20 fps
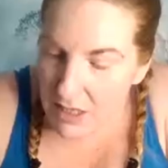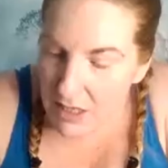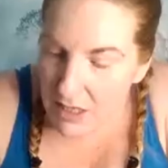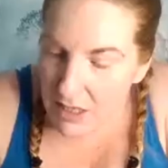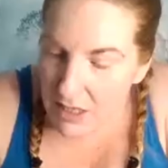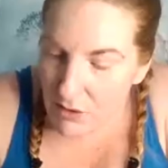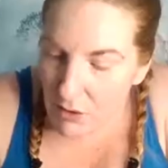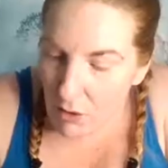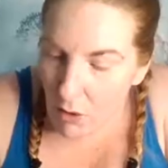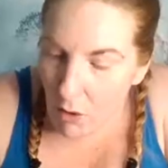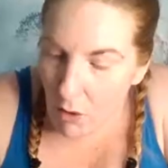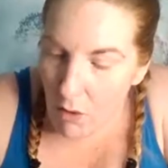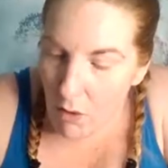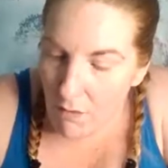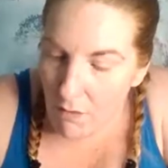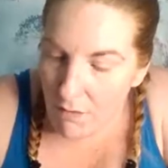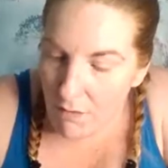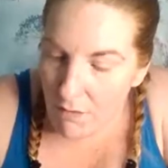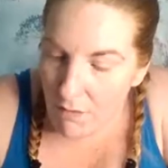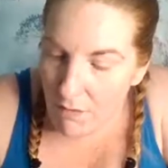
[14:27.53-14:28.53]
The 9th
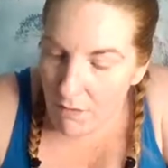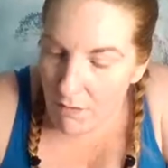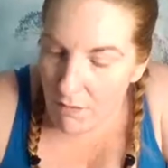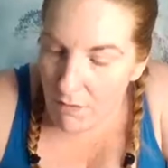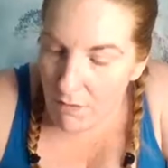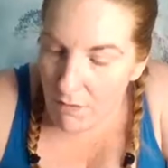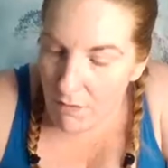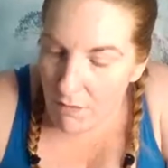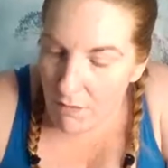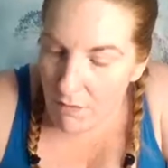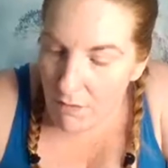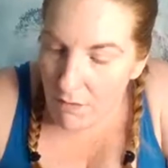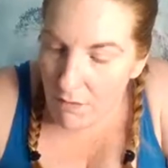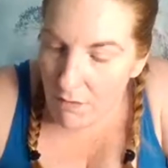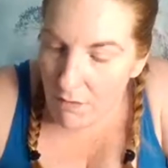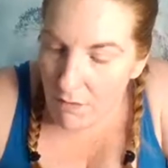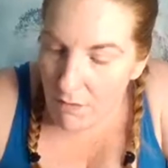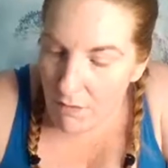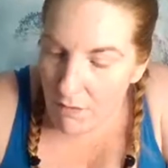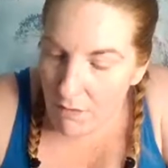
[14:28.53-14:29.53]
of a month
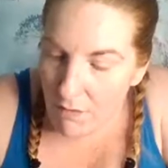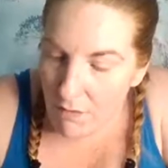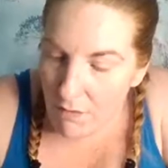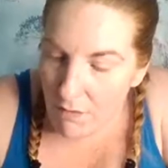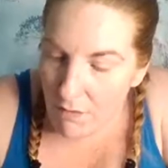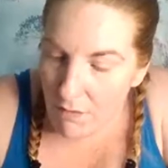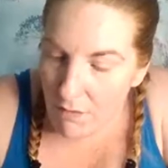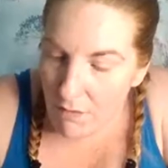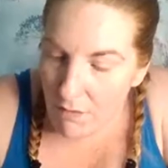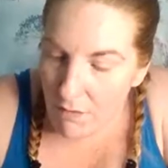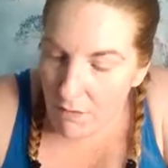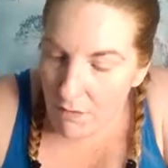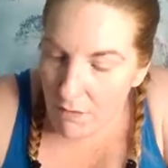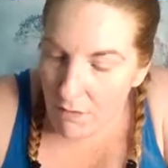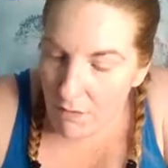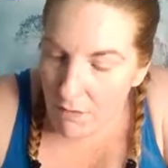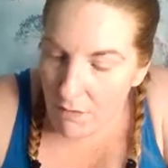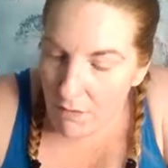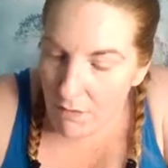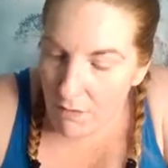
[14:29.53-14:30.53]
or the 9th
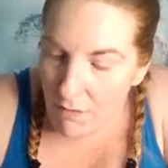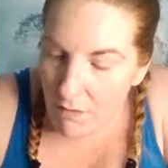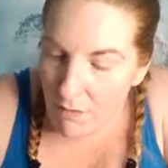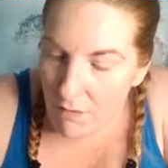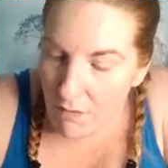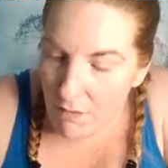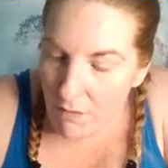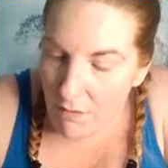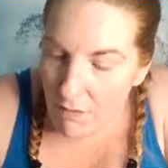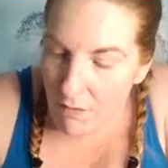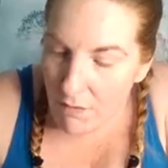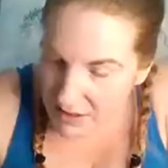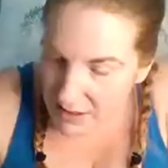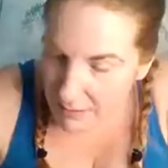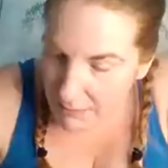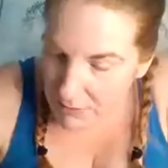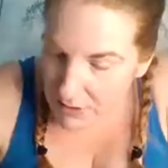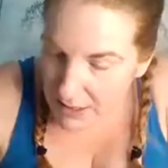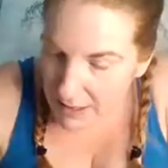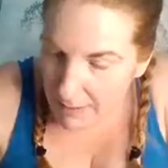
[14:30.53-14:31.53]
month, which would be
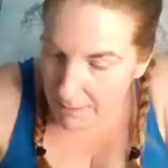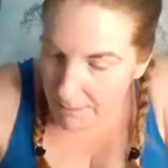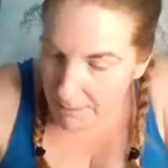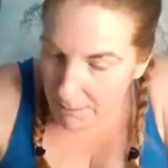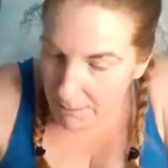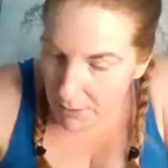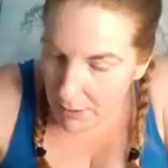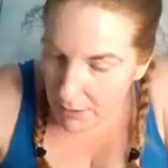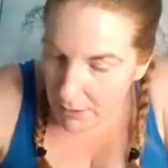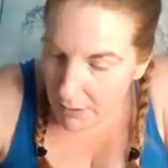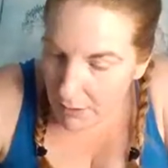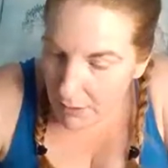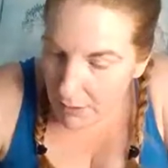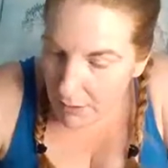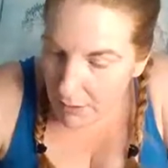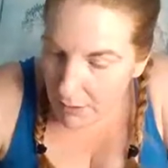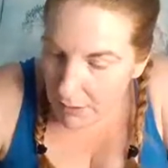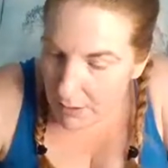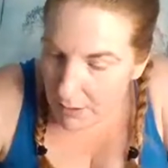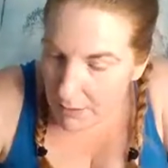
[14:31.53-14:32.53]
September,
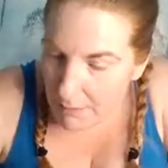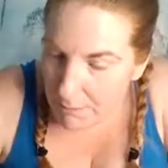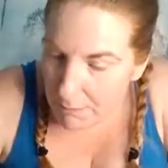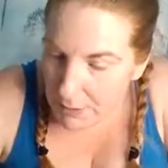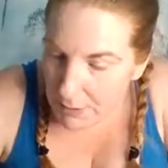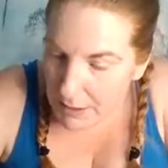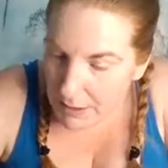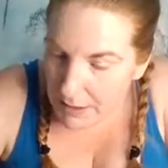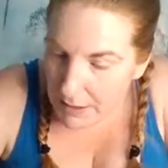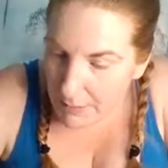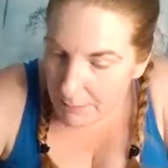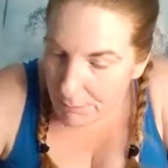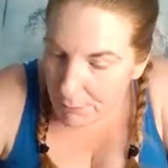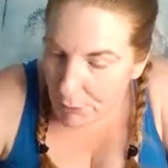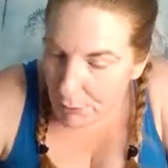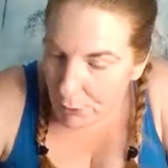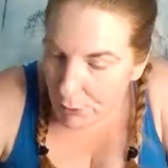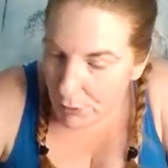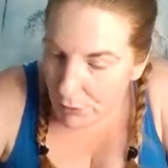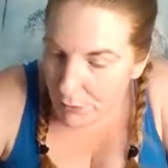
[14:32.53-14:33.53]
being
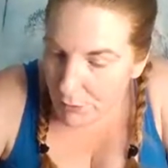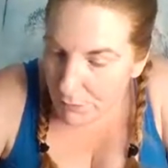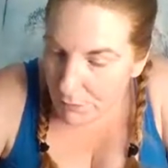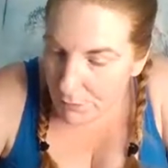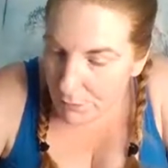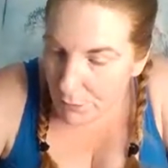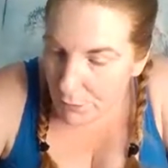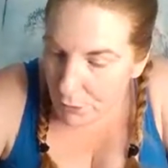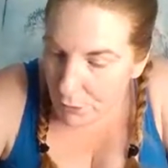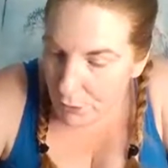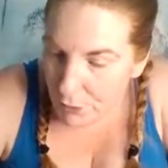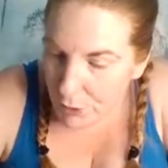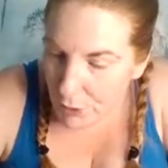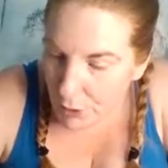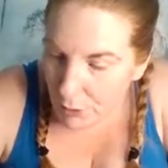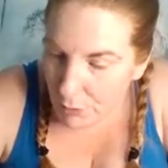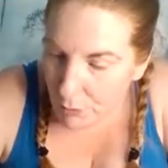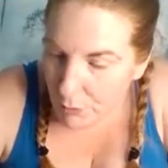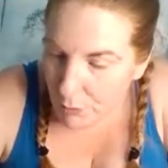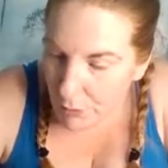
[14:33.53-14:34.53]
important for you.
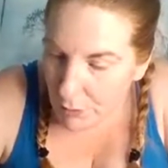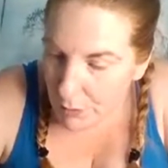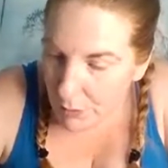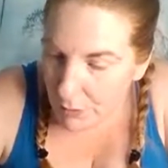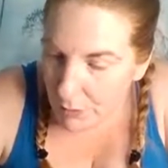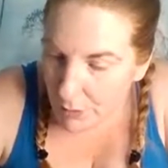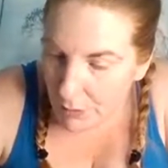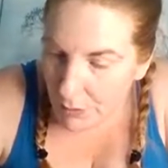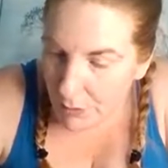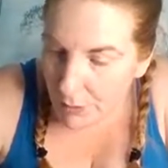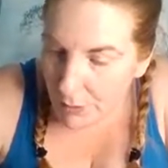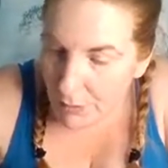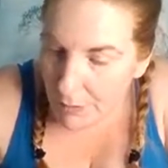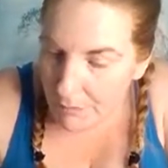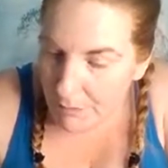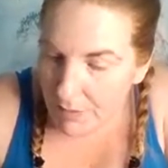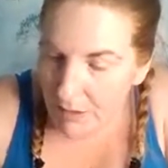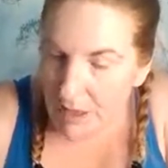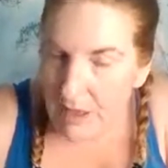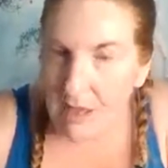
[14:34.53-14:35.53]

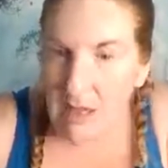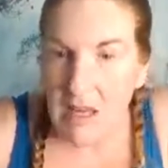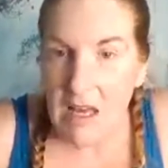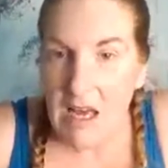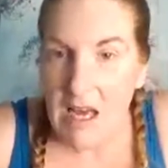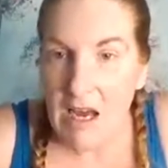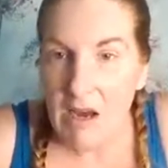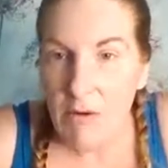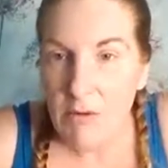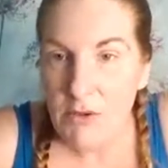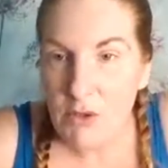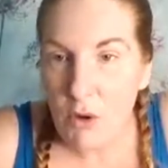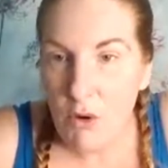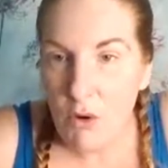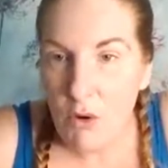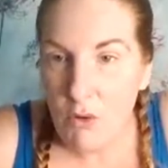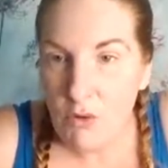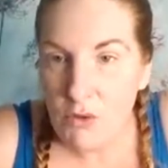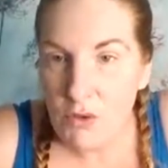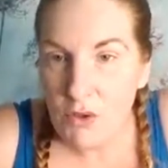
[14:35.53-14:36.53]
I was
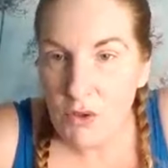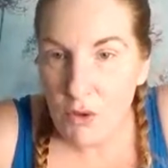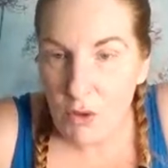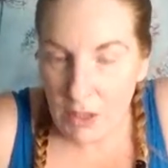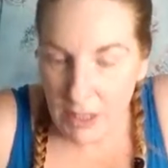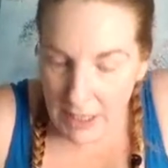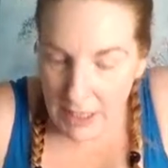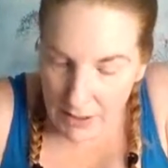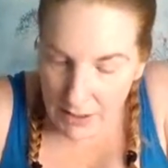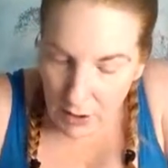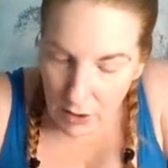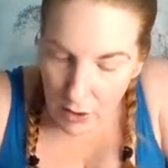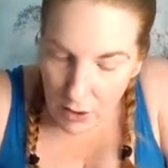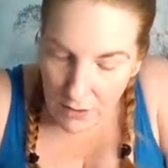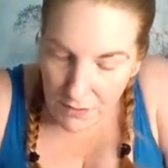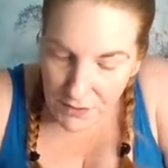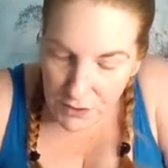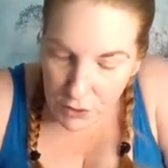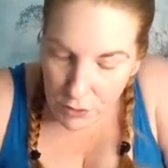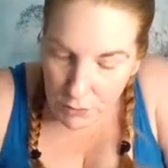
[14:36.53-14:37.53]
also getting a lot of
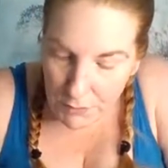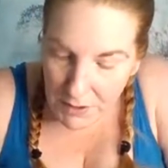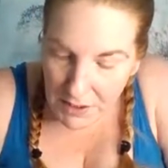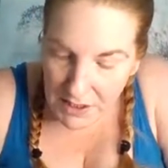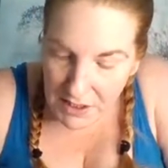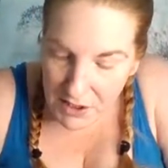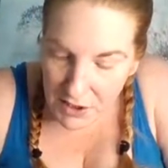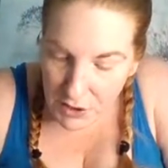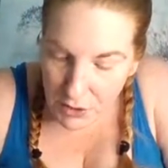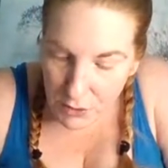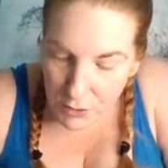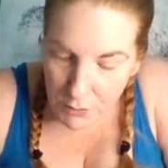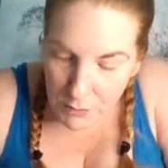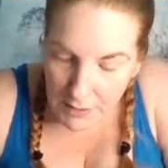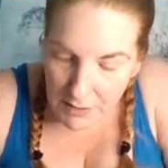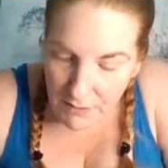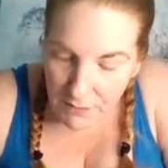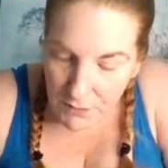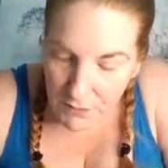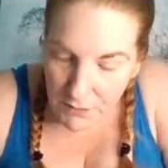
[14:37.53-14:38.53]
stomach issues when I
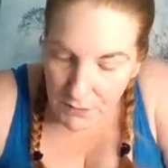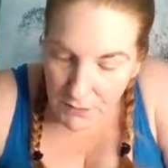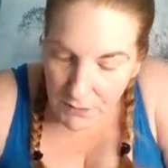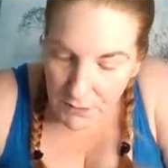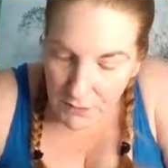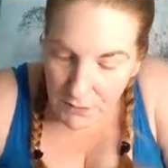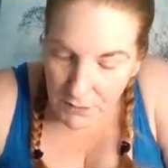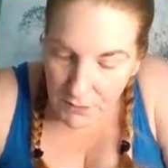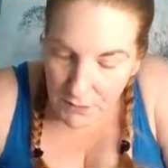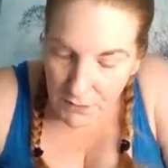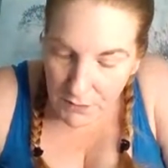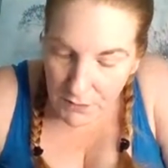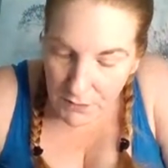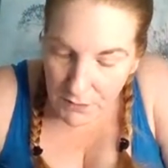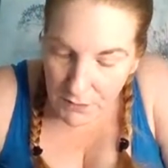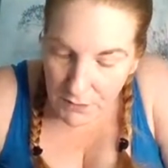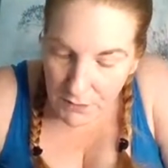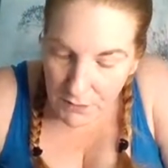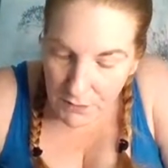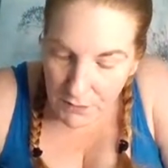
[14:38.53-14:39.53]
first started
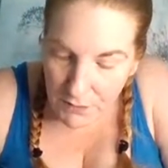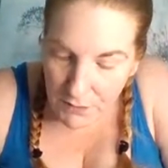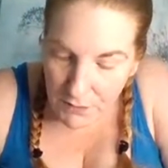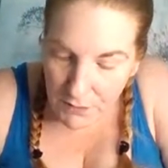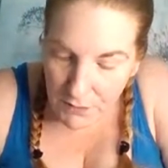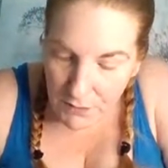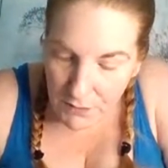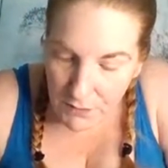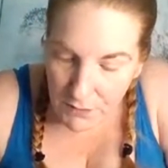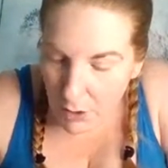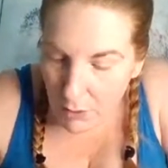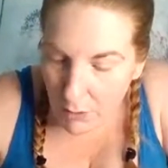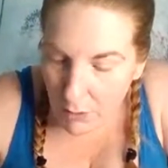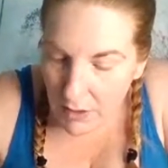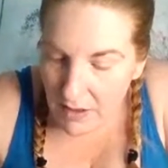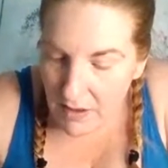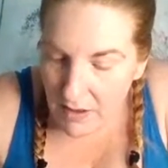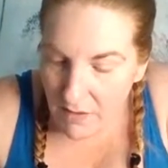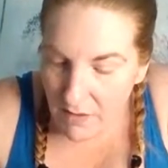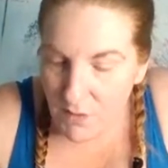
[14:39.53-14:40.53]
talking to
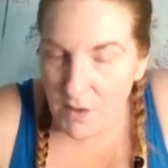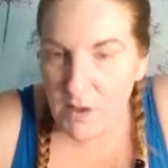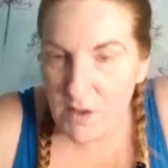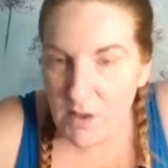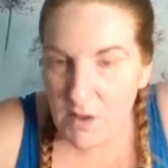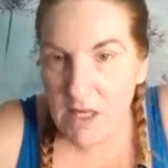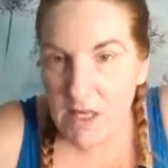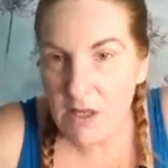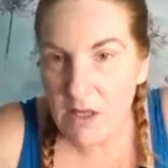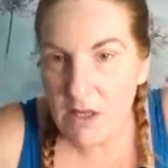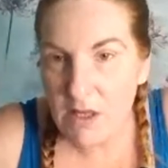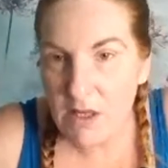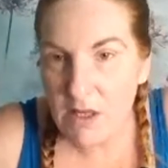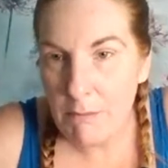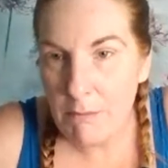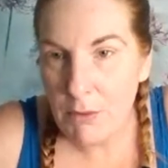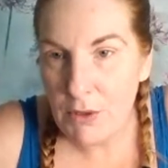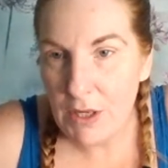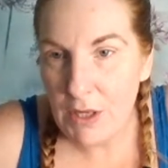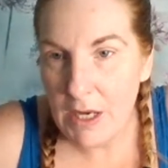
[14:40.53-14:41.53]
you. Feels like the
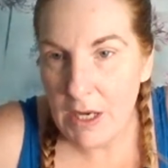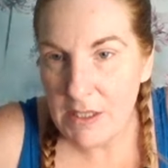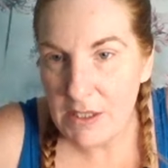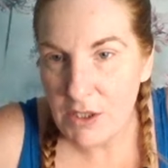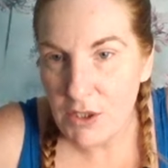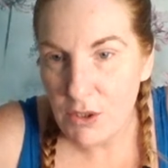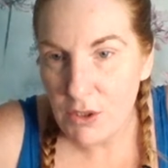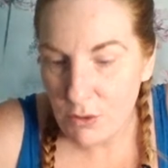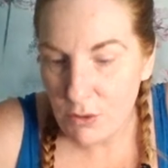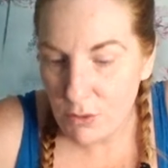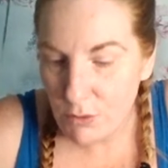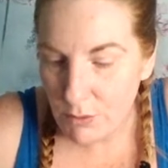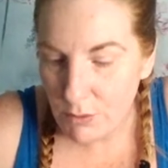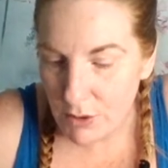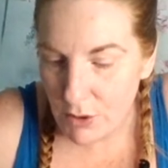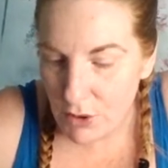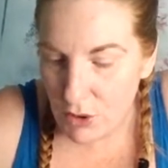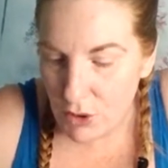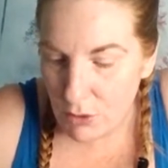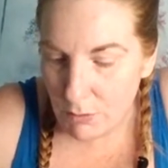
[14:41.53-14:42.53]
grandmother had issues with
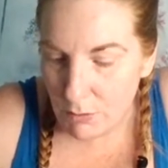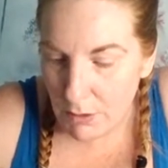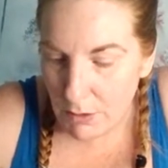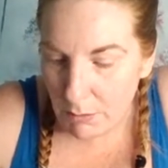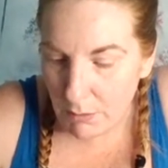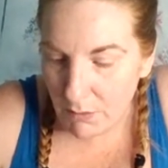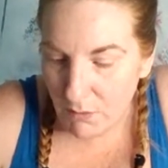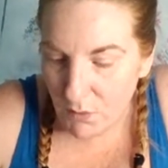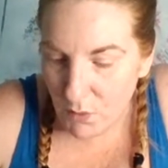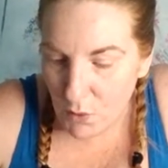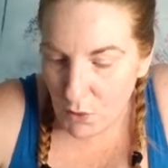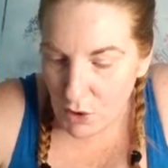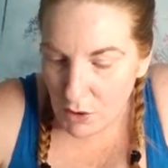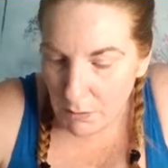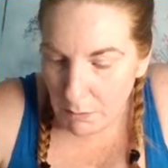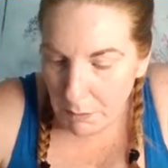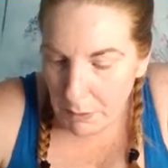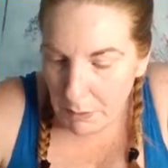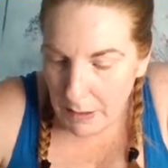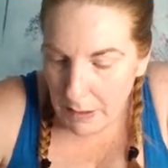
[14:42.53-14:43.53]
her stomach before she
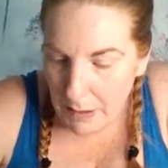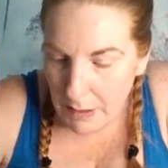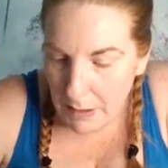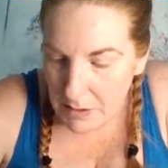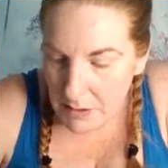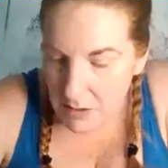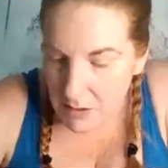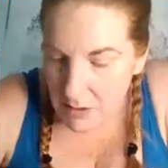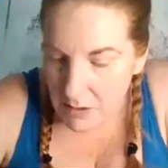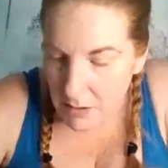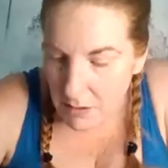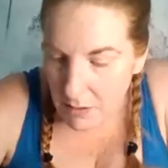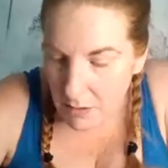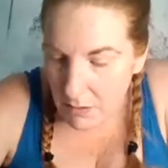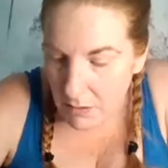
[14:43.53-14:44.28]
passed.